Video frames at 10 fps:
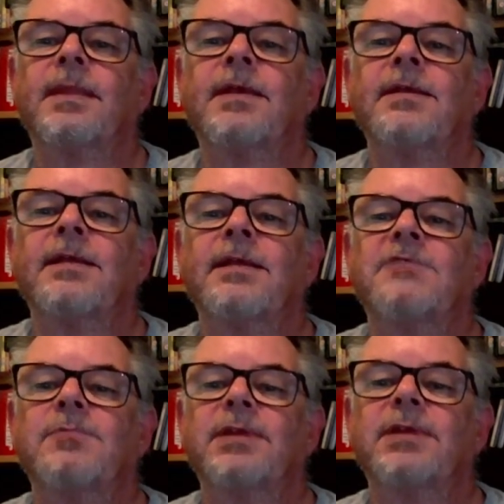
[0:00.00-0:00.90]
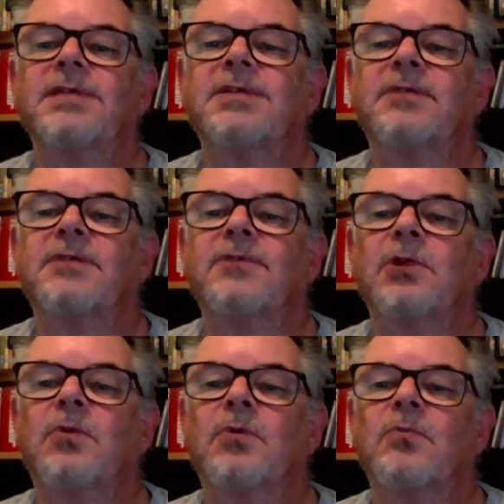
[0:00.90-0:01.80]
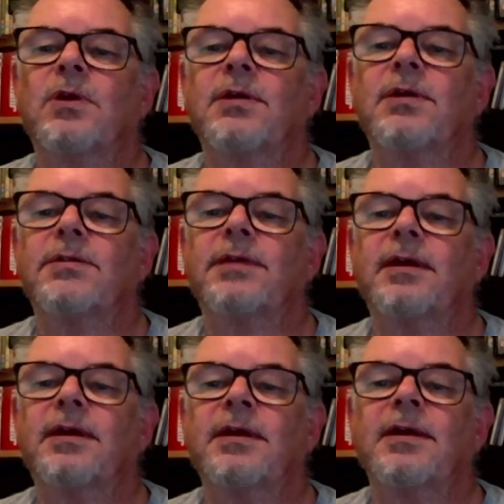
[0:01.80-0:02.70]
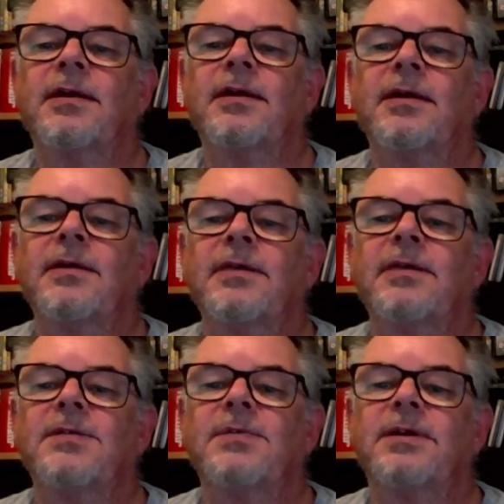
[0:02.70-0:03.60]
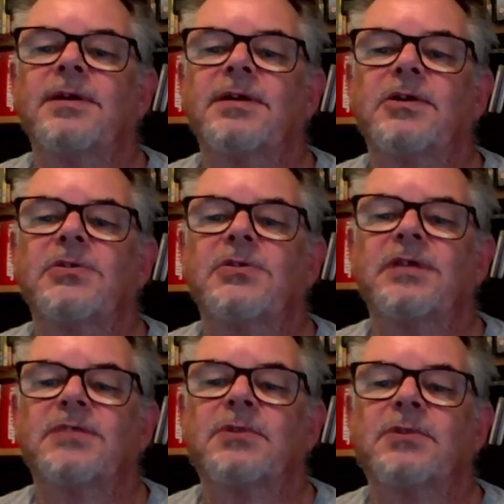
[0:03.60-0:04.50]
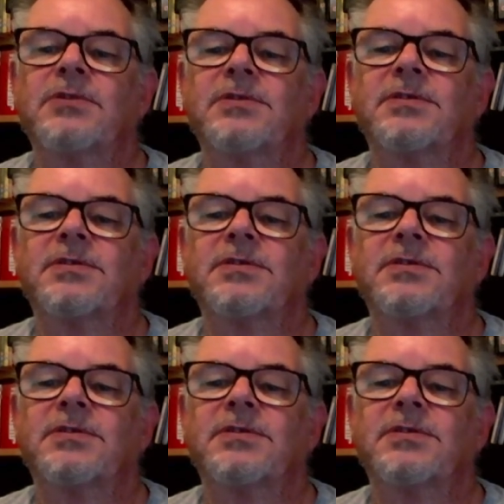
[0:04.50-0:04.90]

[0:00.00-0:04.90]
let's replace the default one with these applied acoustics ones.